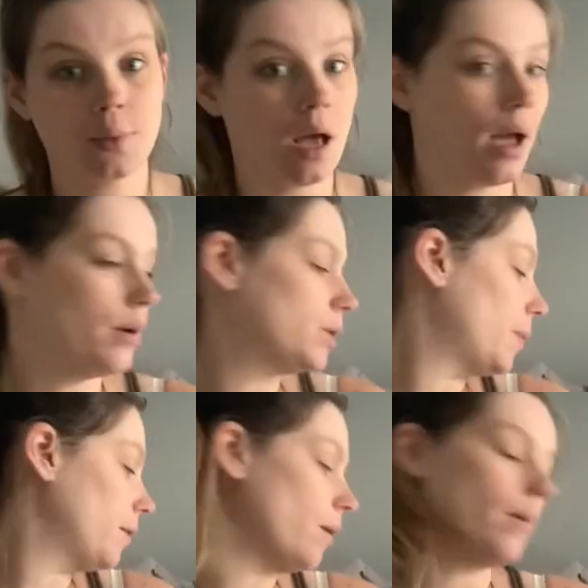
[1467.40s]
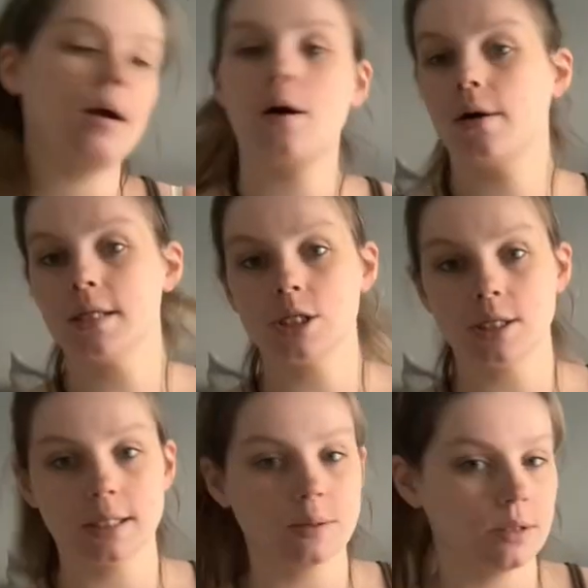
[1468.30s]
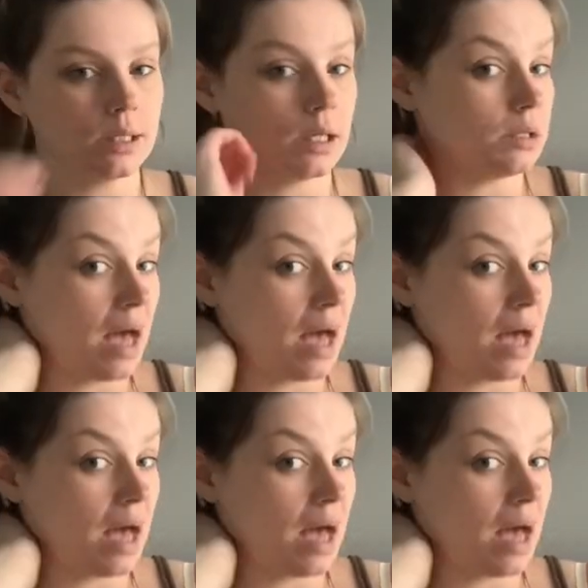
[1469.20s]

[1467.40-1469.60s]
I always bring them. I honestly just think those things